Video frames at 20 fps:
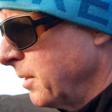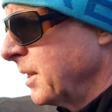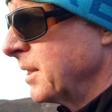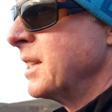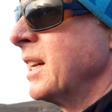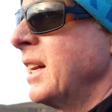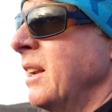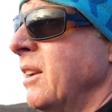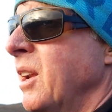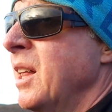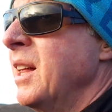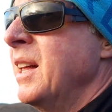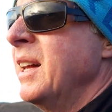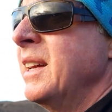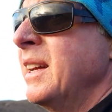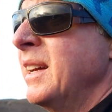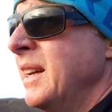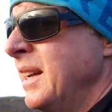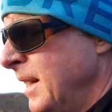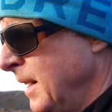a dull
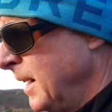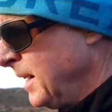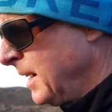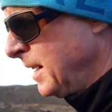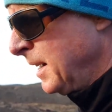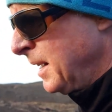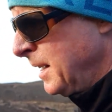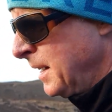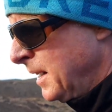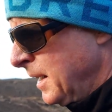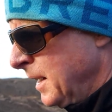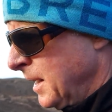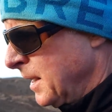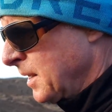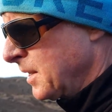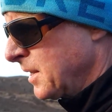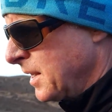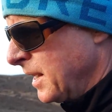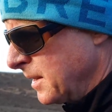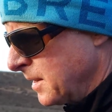
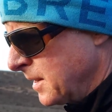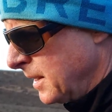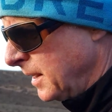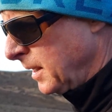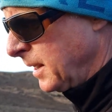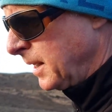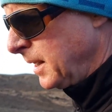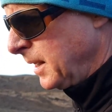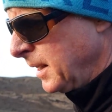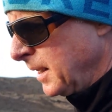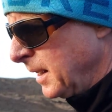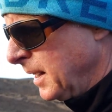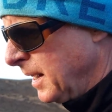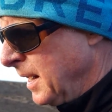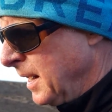sunset here.